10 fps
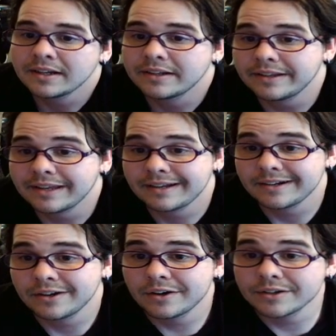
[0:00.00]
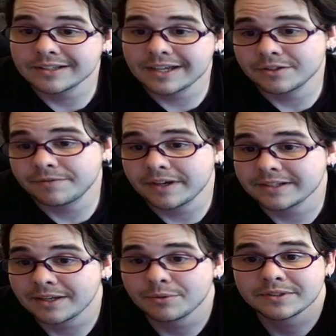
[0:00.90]
Negated cards / effects
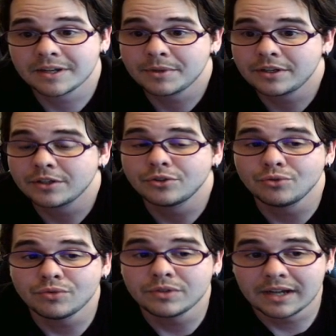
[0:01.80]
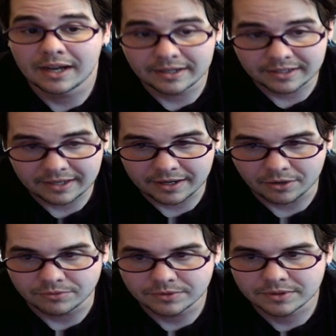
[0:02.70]
that would summon do not
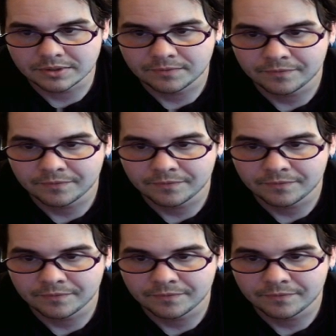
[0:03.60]
count.